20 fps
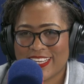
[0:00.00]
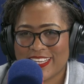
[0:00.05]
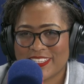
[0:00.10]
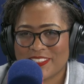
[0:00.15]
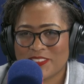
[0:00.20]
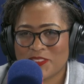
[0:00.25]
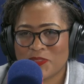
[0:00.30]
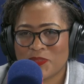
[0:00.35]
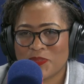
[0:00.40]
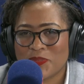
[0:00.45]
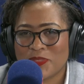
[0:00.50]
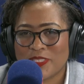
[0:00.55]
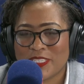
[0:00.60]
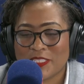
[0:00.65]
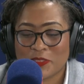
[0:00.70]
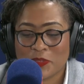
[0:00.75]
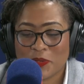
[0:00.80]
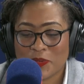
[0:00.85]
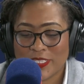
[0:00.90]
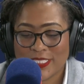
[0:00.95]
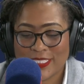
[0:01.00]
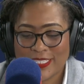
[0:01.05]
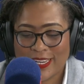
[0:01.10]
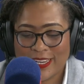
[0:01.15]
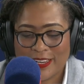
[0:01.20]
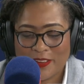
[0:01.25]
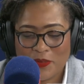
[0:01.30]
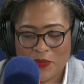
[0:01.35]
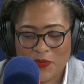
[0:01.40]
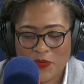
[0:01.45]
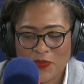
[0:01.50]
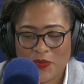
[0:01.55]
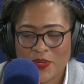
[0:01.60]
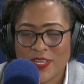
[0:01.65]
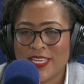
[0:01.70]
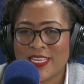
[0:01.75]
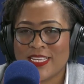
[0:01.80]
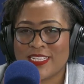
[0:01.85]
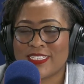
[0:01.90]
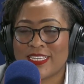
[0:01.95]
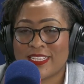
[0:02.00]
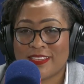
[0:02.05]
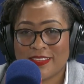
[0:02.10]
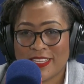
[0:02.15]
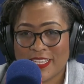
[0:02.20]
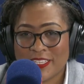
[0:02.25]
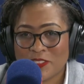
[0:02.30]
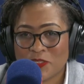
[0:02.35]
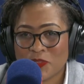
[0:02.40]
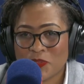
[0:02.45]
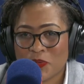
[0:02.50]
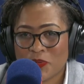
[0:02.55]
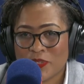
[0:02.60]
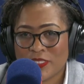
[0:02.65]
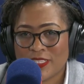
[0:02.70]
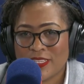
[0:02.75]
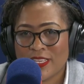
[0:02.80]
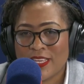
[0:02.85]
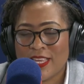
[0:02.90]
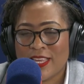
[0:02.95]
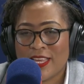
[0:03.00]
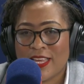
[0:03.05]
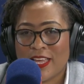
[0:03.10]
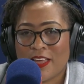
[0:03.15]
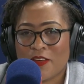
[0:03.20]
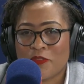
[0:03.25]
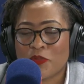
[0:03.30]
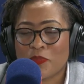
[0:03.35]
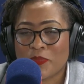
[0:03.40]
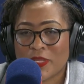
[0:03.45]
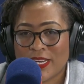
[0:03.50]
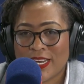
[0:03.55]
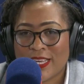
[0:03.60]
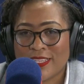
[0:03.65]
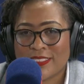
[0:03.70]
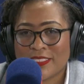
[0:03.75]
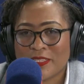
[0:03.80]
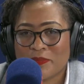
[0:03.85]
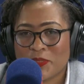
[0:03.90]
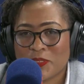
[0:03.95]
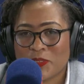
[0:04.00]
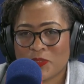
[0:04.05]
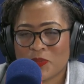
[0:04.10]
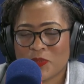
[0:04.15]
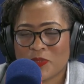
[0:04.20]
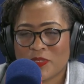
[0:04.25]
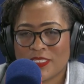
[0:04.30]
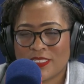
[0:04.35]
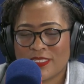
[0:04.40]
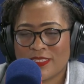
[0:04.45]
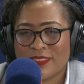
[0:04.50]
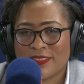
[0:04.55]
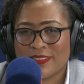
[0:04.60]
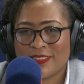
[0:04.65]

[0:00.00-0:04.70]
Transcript: to the story storyteller who shared their story from the last episode.